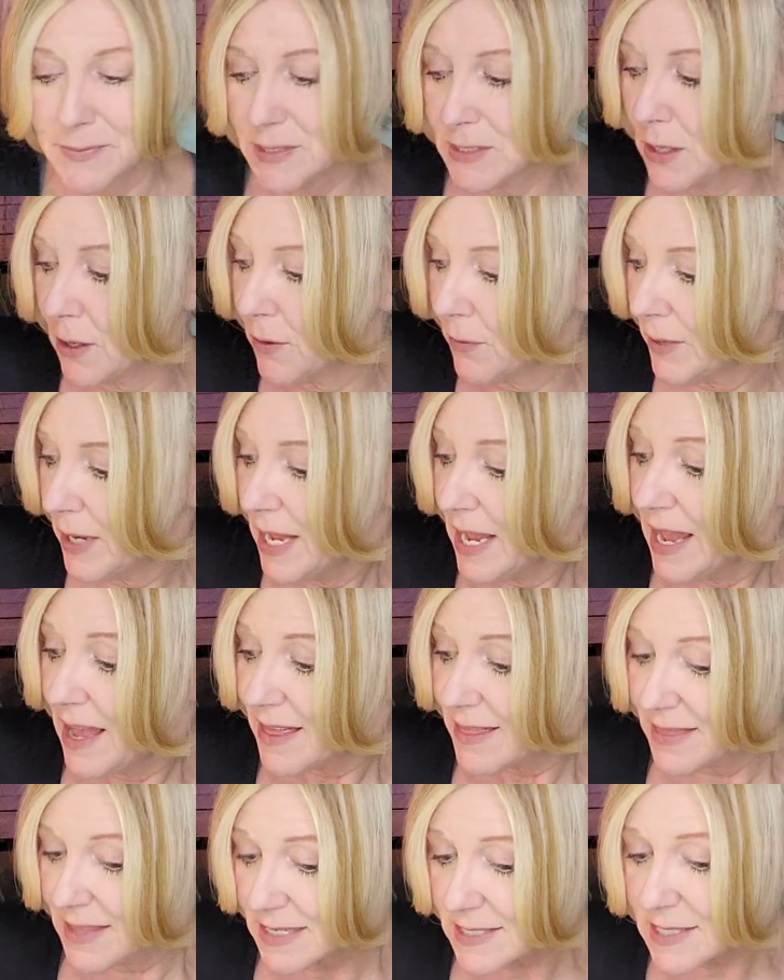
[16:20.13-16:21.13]
So
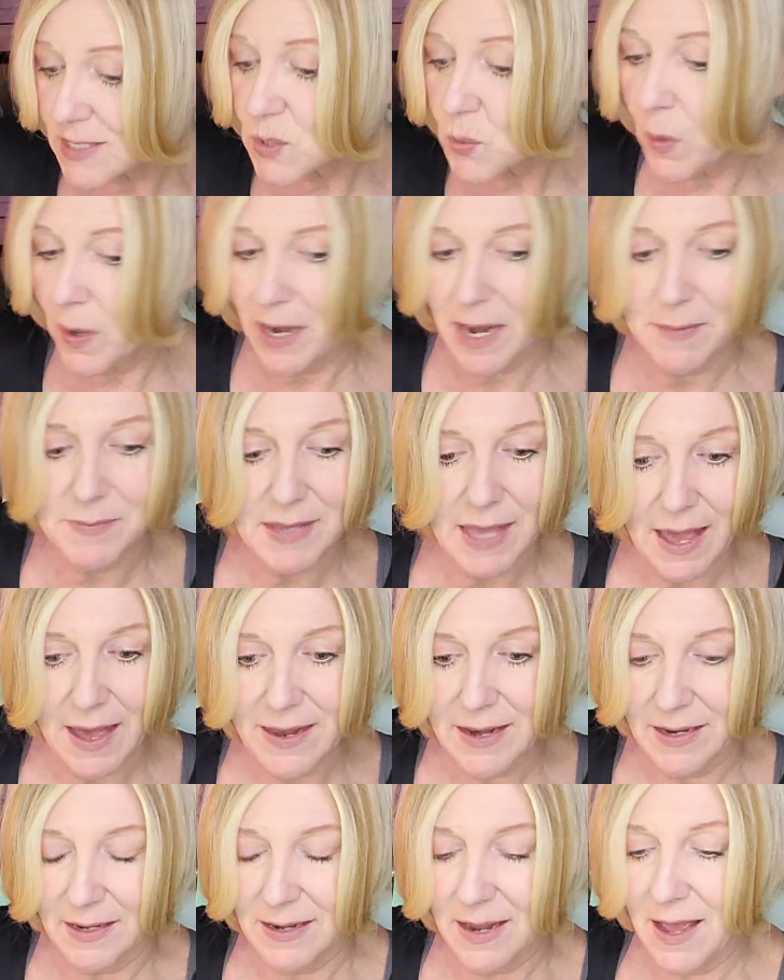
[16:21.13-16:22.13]
this is what I'm
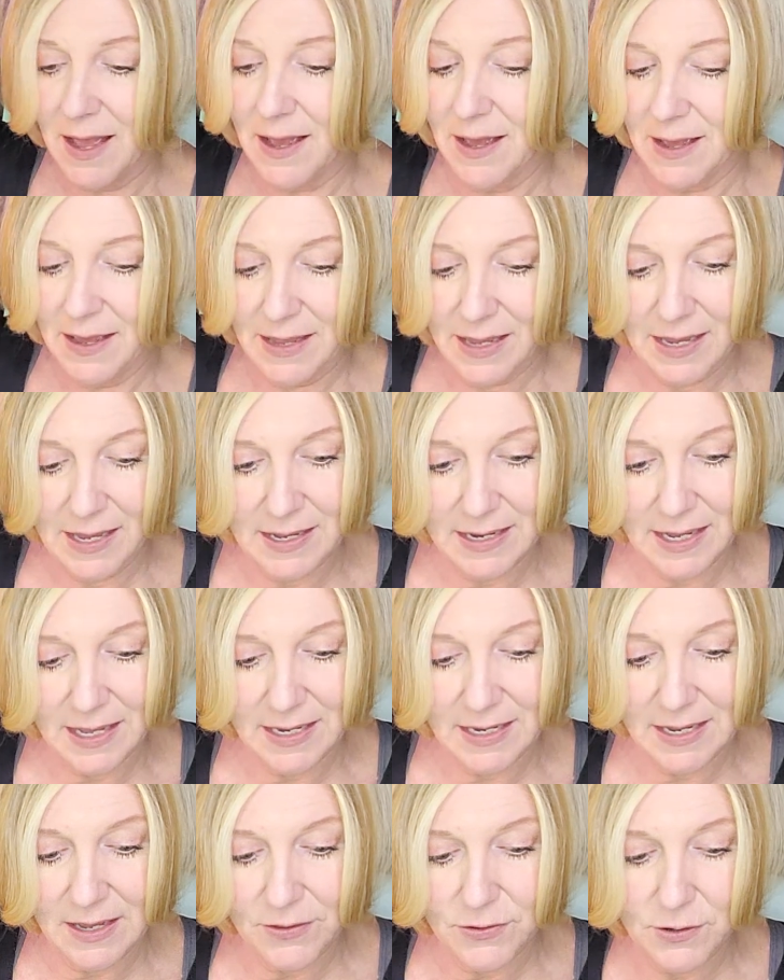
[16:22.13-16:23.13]
getting. Uh, and
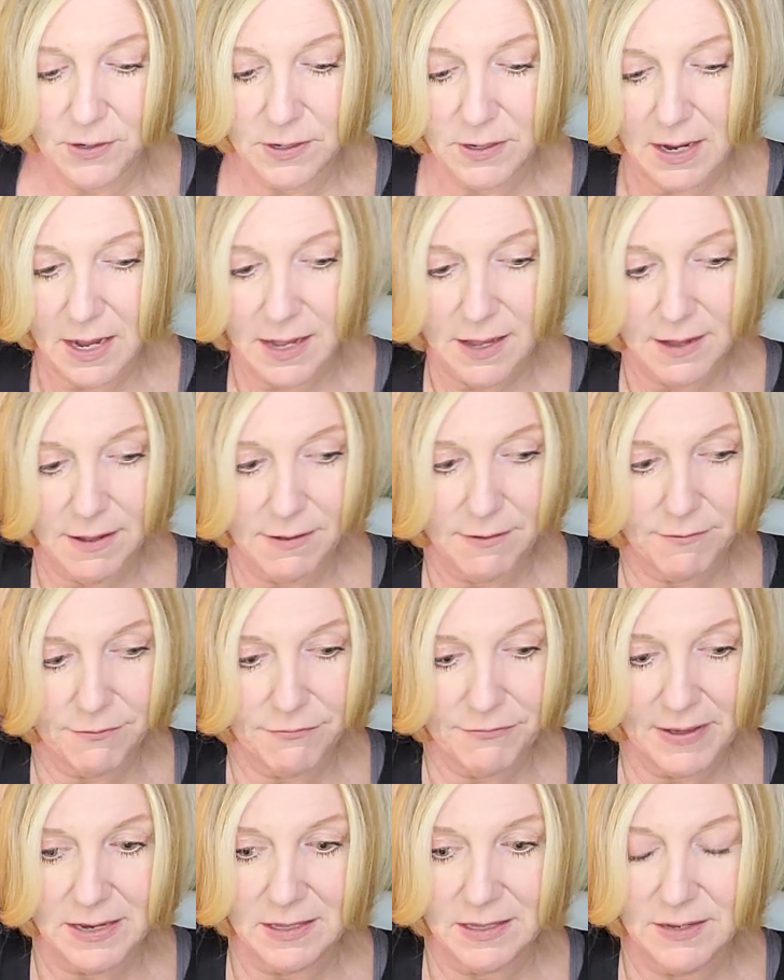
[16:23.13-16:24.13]
any other uh,
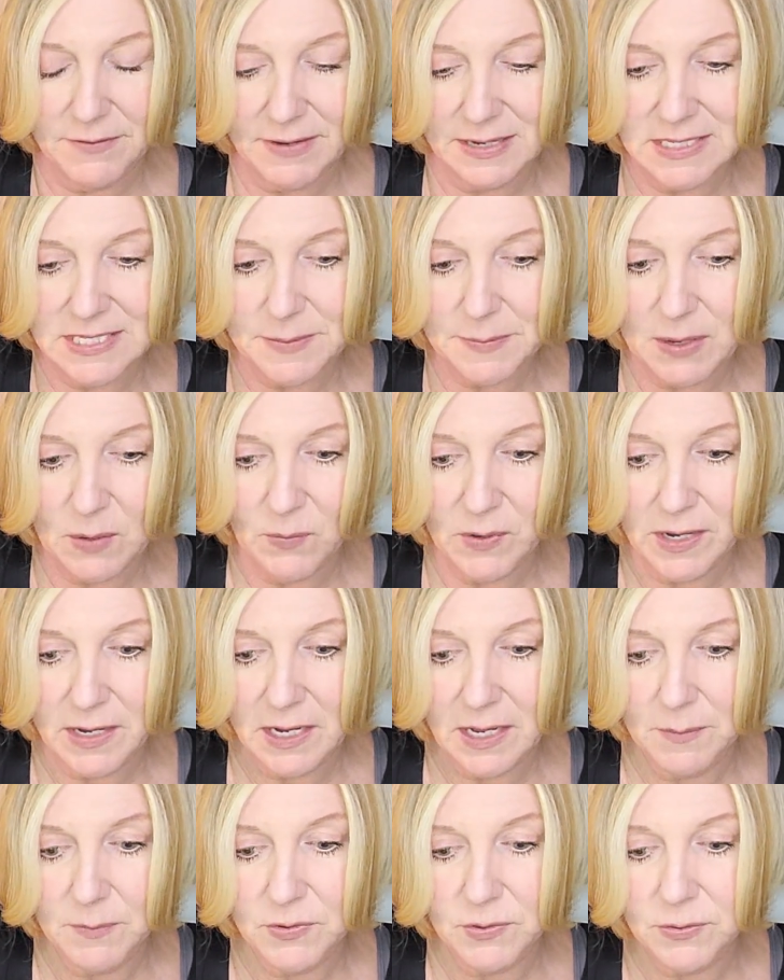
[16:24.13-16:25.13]
final advice that might want
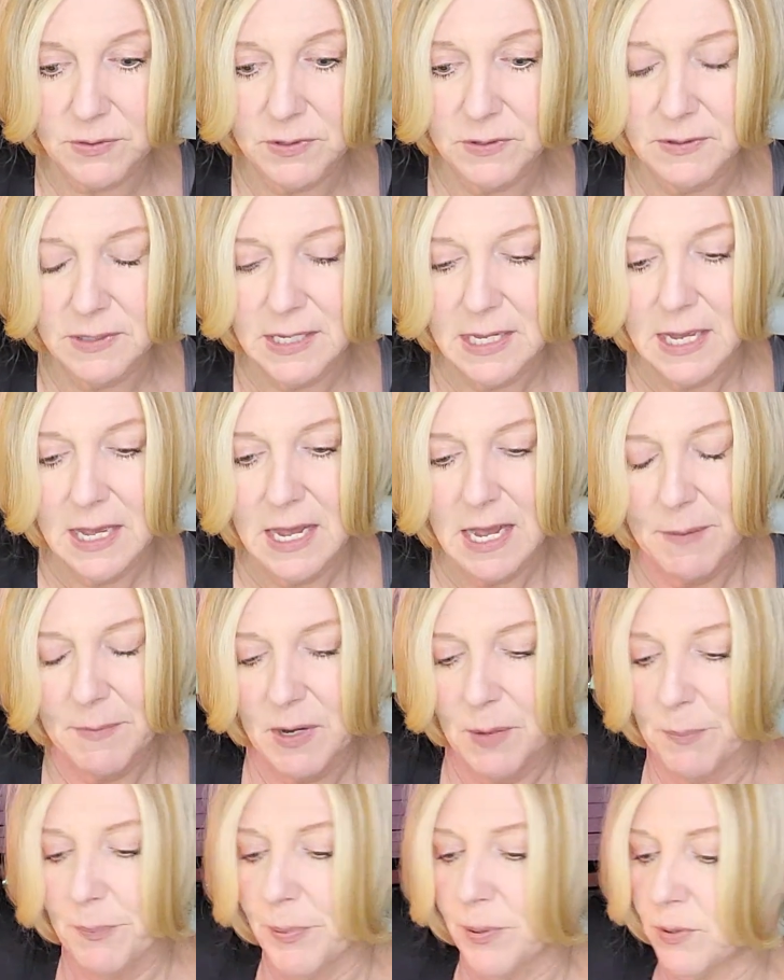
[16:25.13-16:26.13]
to come through, I'm
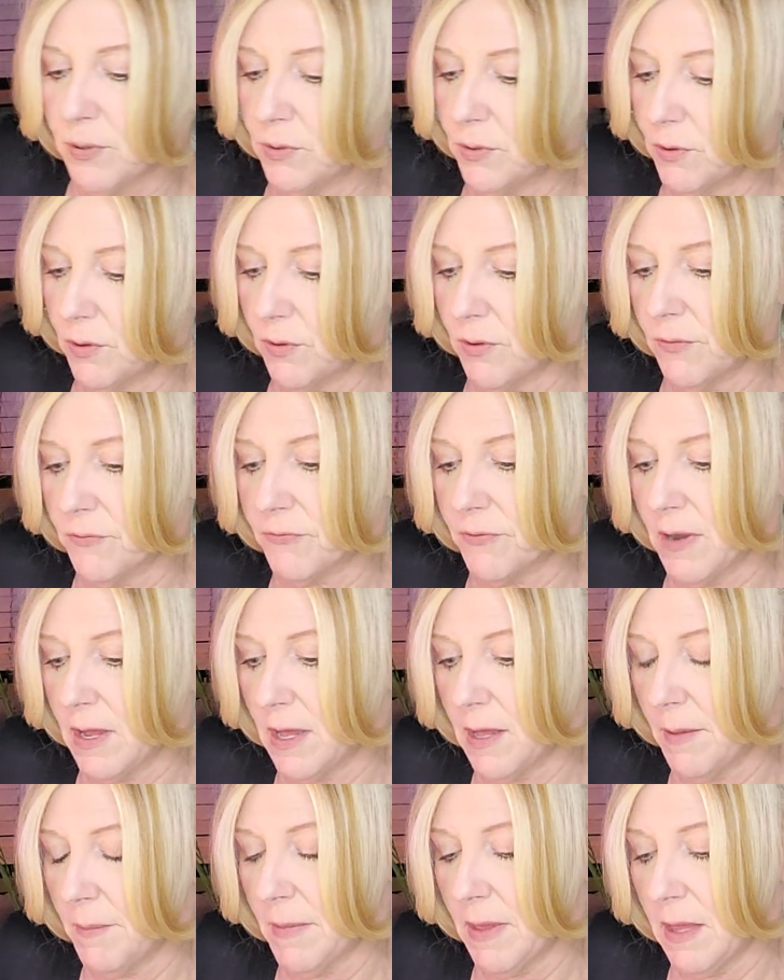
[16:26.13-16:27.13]
going to pull
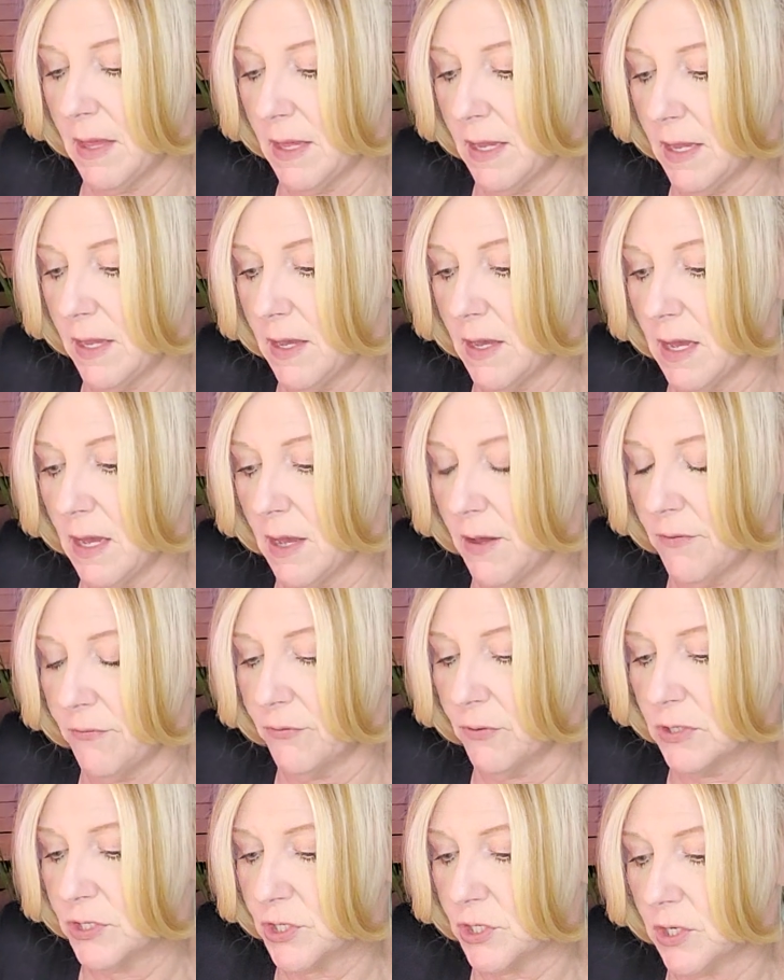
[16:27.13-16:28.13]
from a uh,
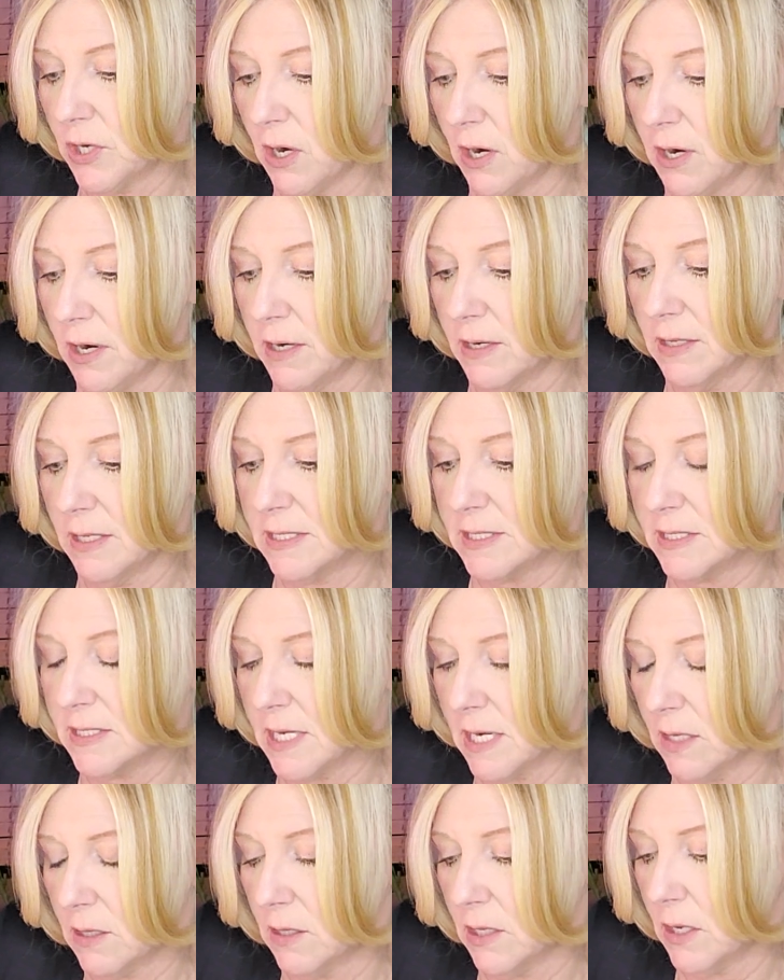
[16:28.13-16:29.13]
fortune card. Let's
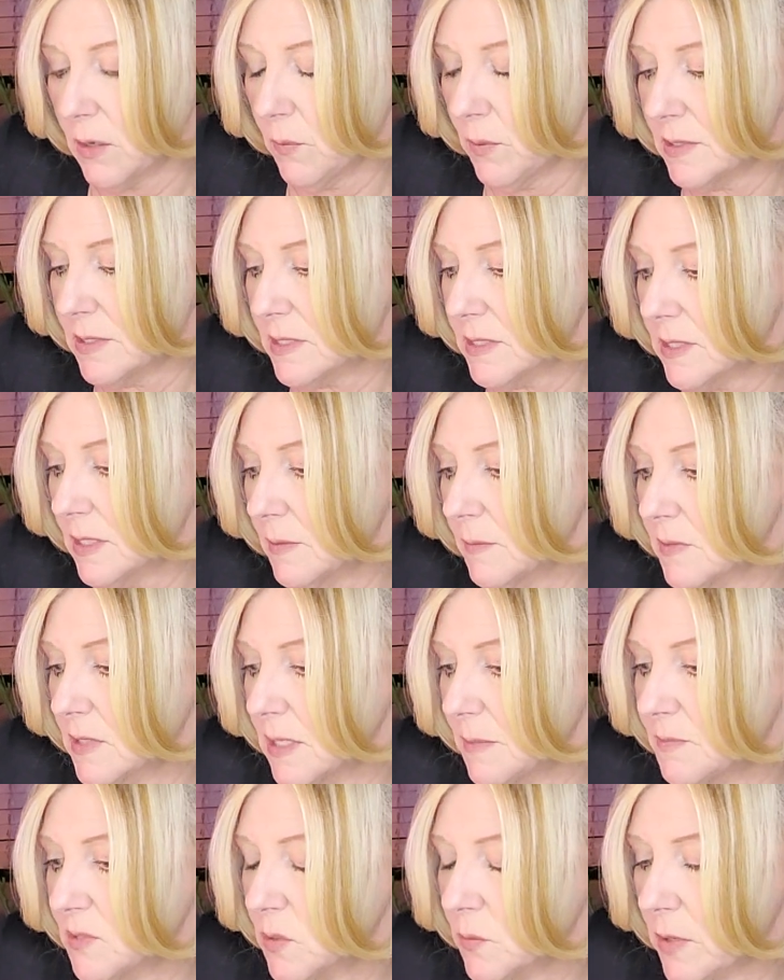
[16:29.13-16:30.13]
take a look at what
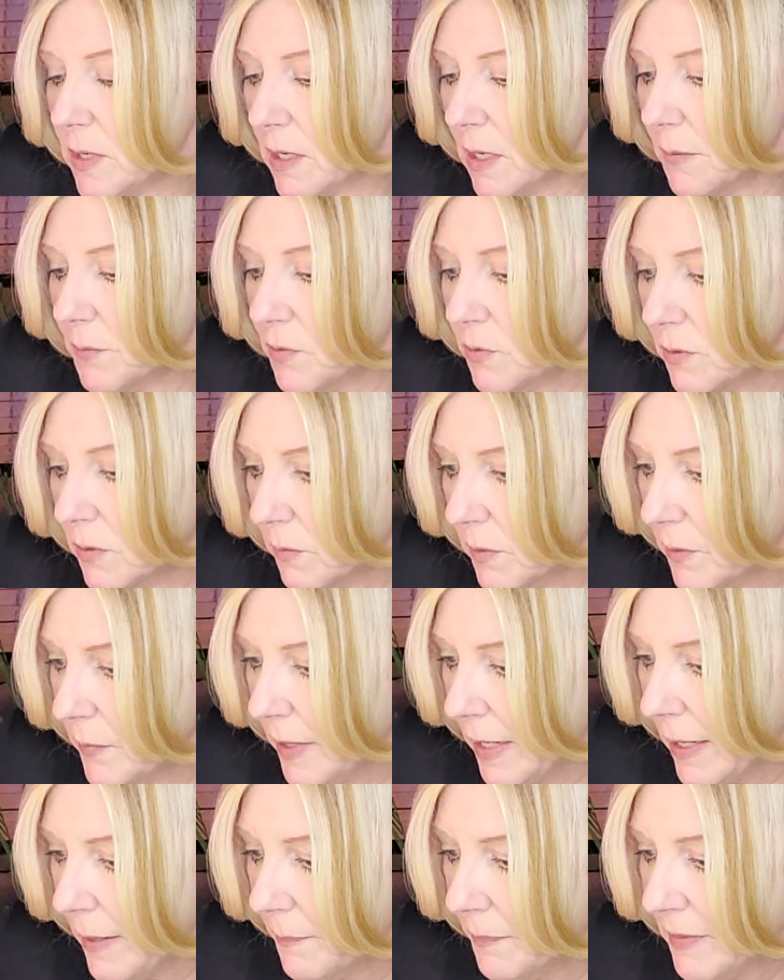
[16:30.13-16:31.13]
seems to want to come through. What do
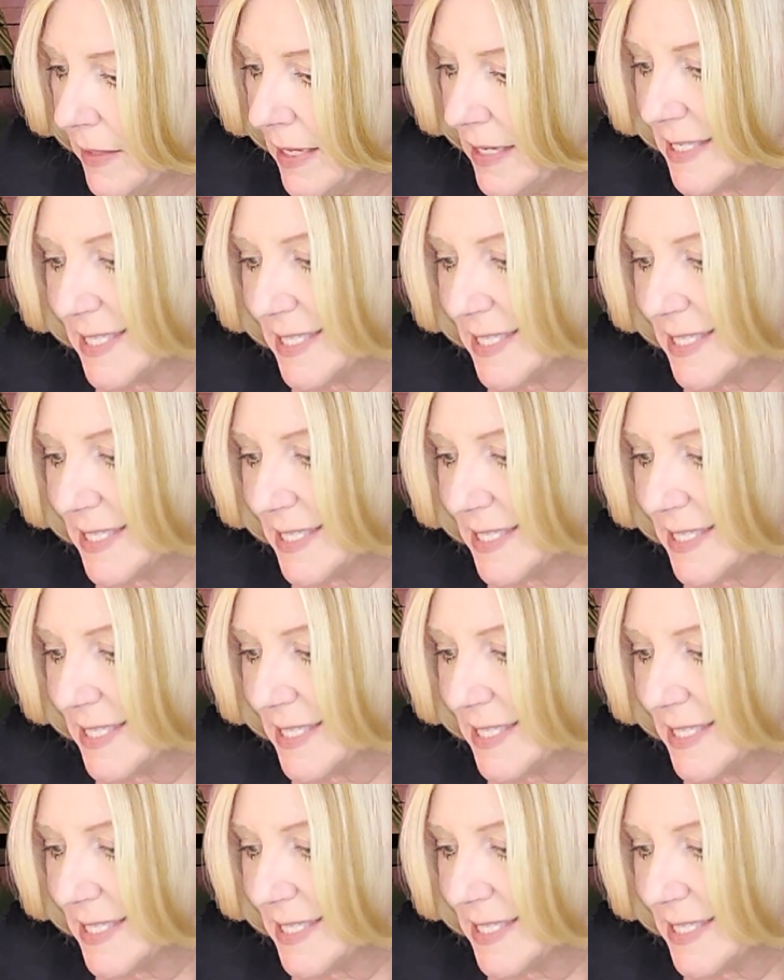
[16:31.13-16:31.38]
we get?